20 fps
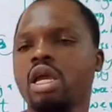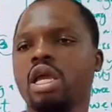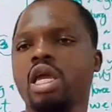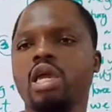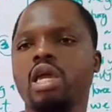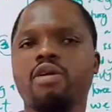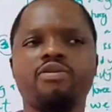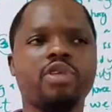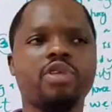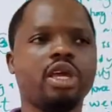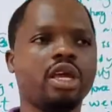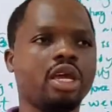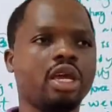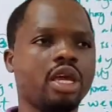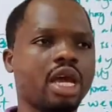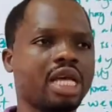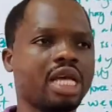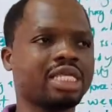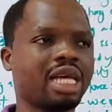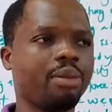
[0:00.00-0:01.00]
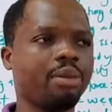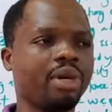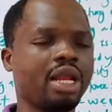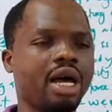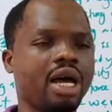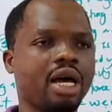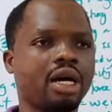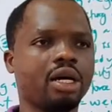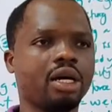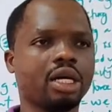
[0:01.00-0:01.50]
If the
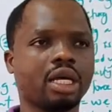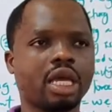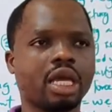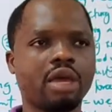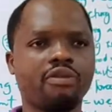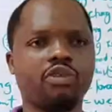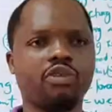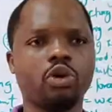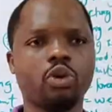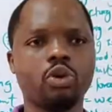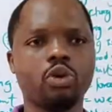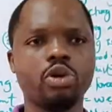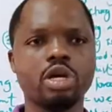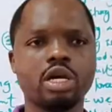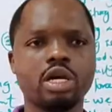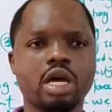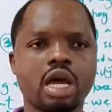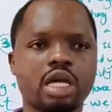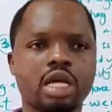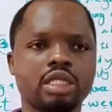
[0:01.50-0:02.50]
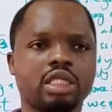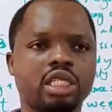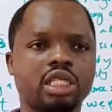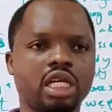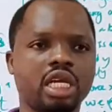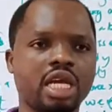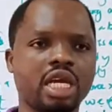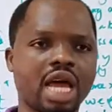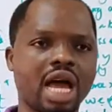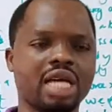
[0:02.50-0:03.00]
examiner gave you
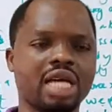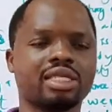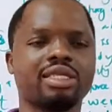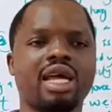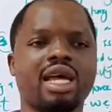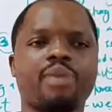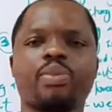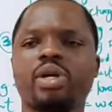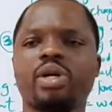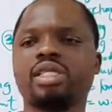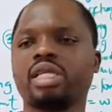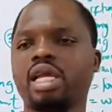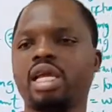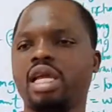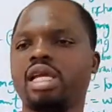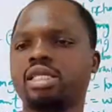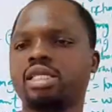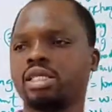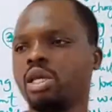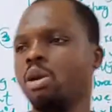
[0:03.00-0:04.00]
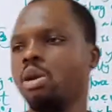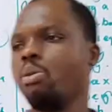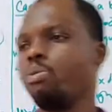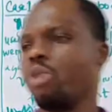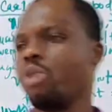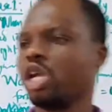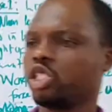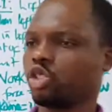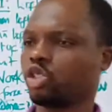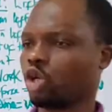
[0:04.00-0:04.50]
G as 9.8,
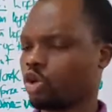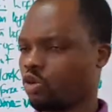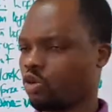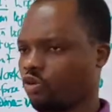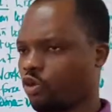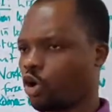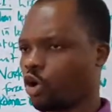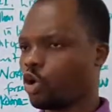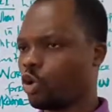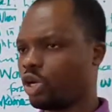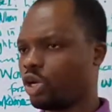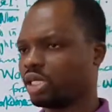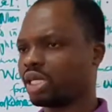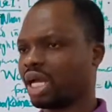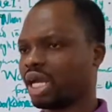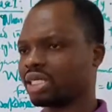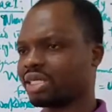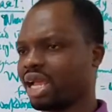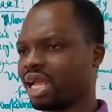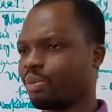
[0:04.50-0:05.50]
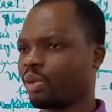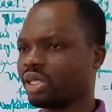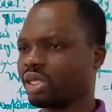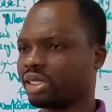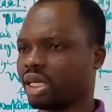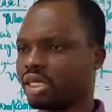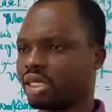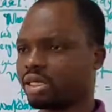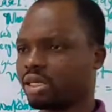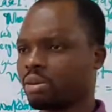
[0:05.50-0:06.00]
make sure you follow it as
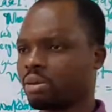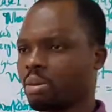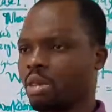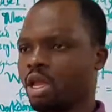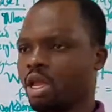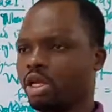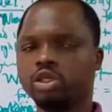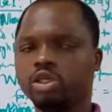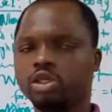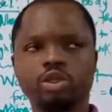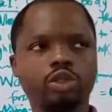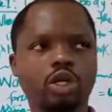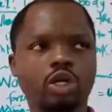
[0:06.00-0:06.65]
9.8. Do